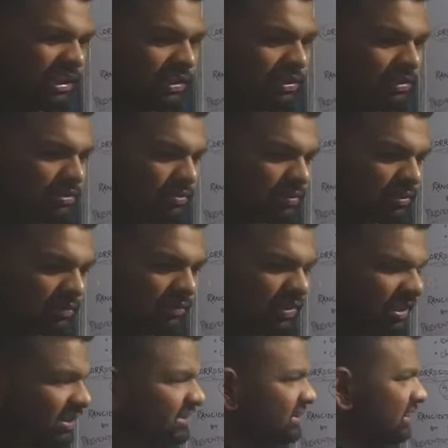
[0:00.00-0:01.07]
and sort
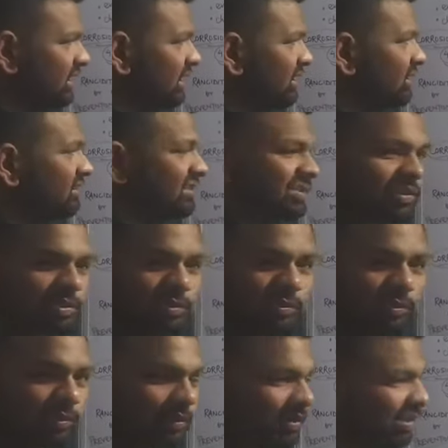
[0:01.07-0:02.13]
of hazy, and it does
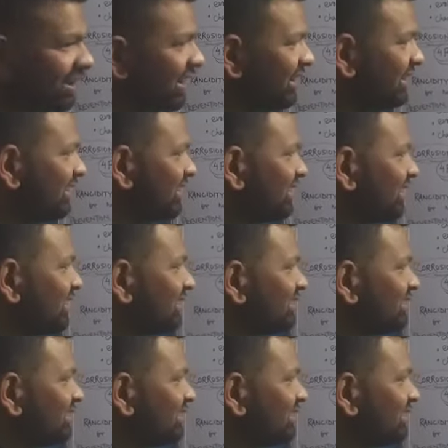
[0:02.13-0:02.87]
not look good, right?